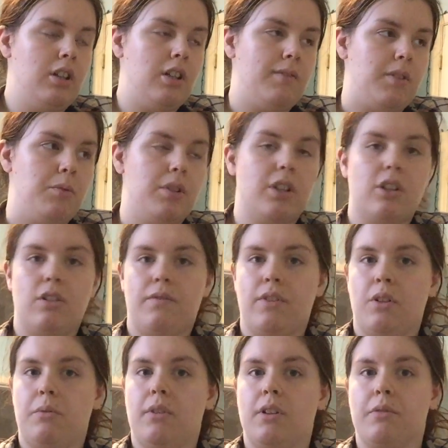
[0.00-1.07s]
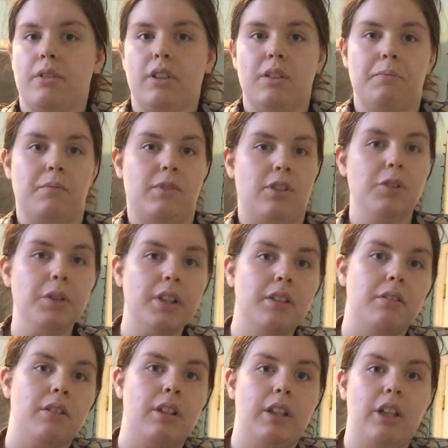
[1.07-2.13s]
If you want to go for a walk with them, do it.
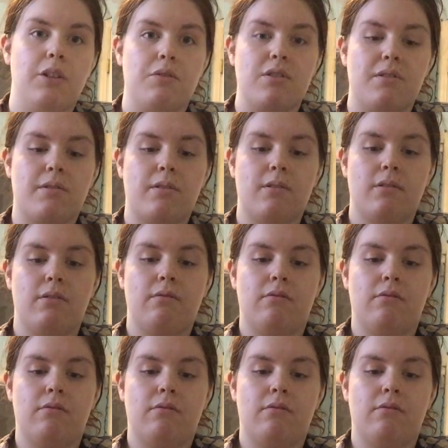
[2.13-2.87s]
You know, just